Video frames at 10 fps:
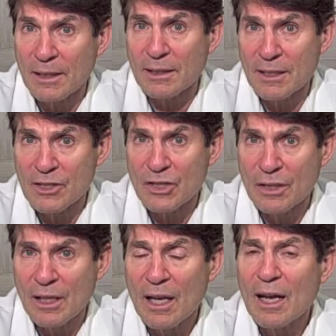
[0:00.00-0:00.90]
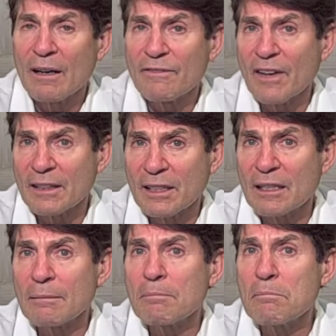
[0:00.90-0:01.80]
condition
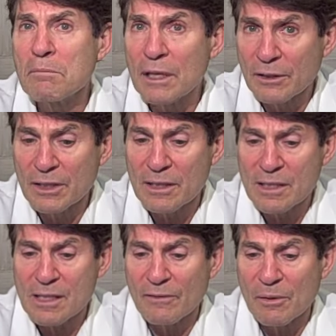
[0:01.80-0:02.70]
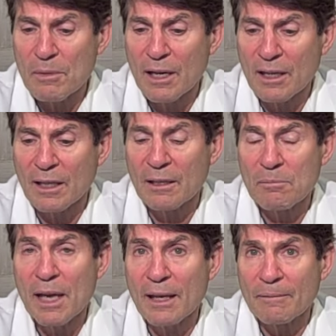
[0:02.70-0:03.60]
affecting millions of American
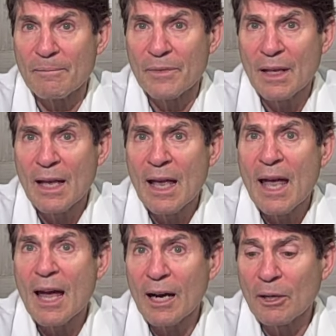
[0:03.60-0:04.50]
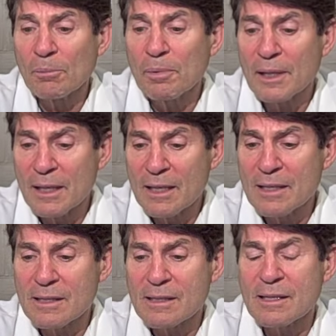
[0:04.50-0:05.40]
men. Help
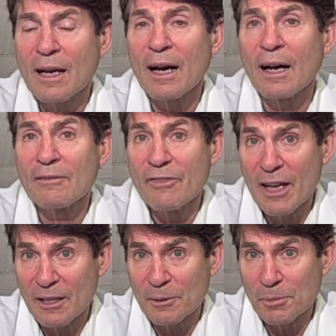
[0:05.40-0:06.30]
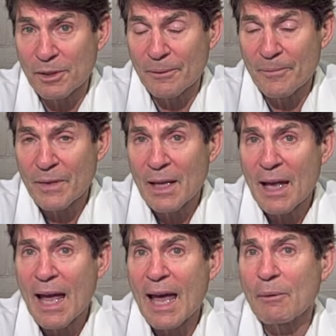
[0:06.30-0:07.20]
is available,
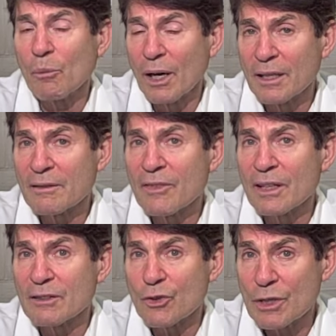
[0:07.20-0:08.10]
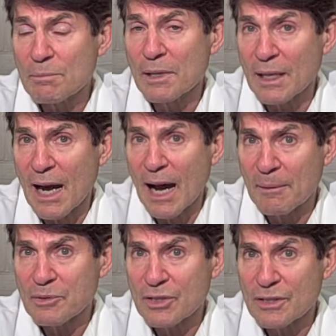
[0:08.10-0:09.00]
and one of the treatment
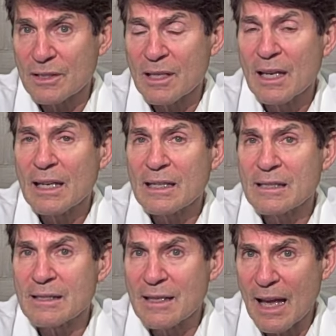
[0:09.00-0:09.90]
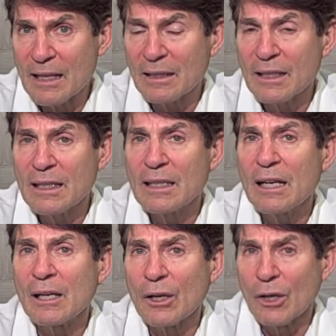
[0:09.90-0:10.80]
options is daily
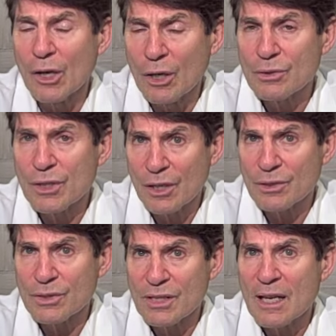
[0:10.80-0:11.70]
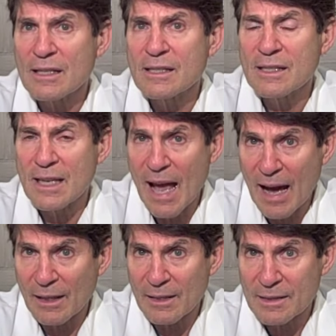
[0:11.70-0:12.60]
low-dose
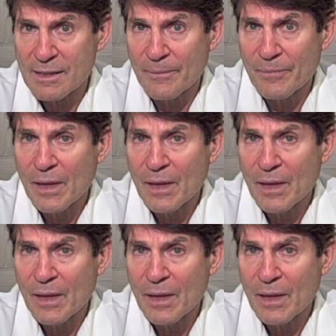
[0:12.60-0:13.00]
Cialis.